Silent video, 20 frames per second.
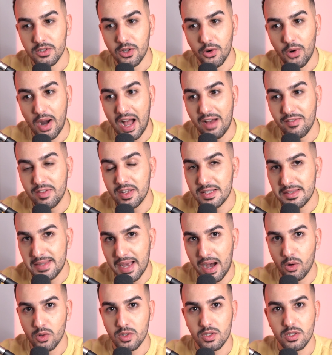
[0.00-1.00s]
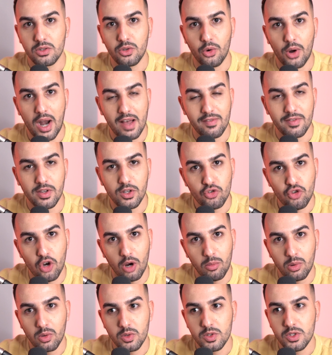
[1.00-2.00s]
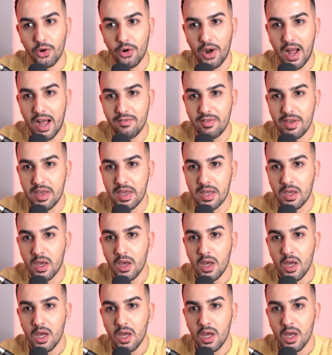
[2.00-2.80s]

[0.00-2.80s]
they're having doubts, they're having troubles, they're having